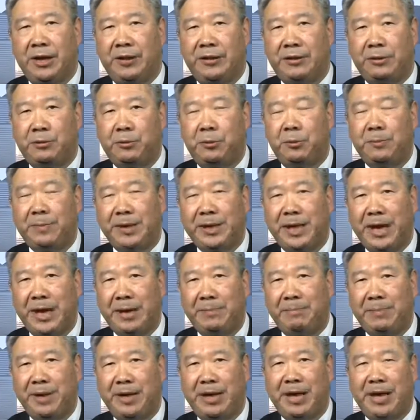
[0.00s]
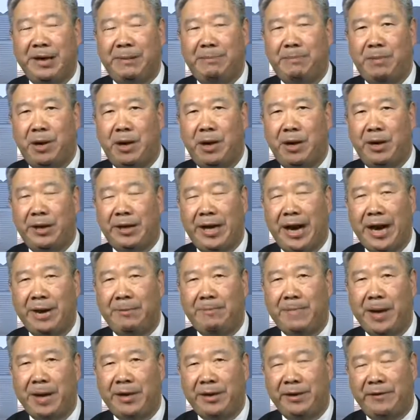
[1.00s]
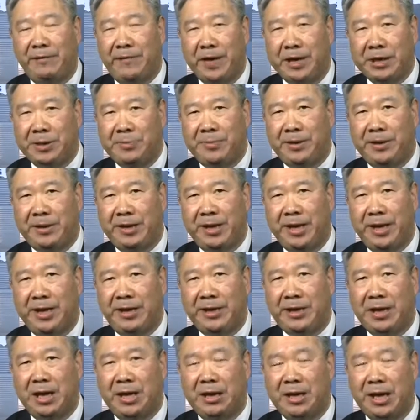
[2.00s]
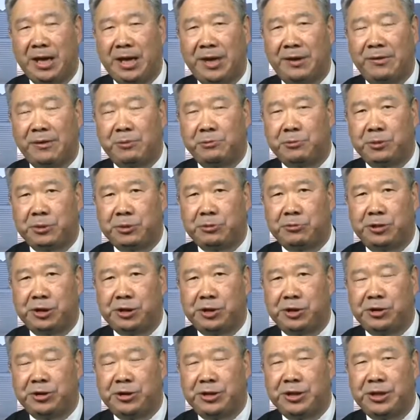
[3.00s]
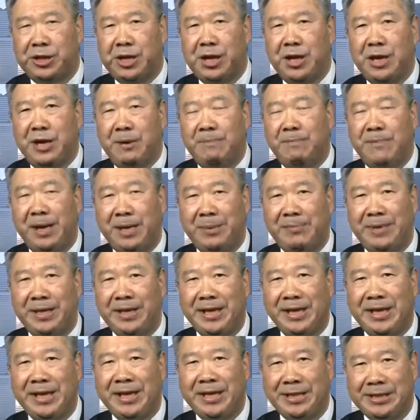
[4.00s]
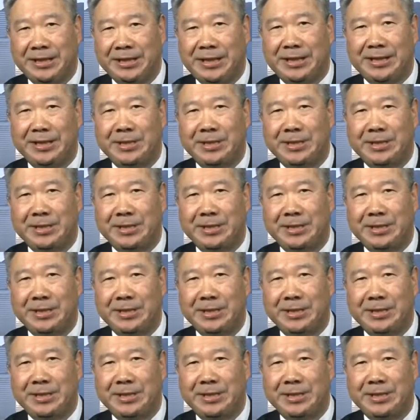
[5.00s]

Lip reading: there will be a pickup on outbound investment and a lot of the restrictions may be eased.